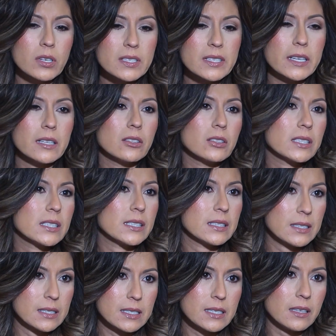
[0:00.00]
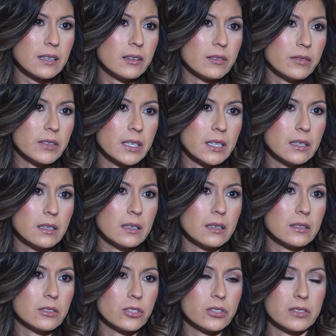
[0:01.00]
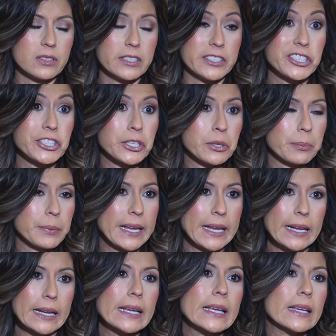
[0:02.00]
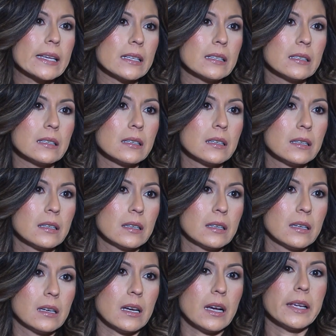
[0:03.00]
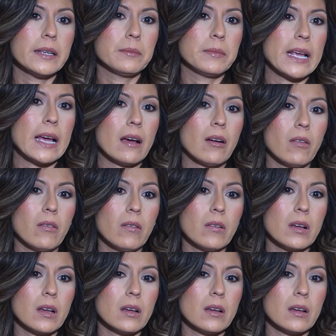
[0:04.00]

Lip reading: course, I looked at Steve in just sheer panic, and I am now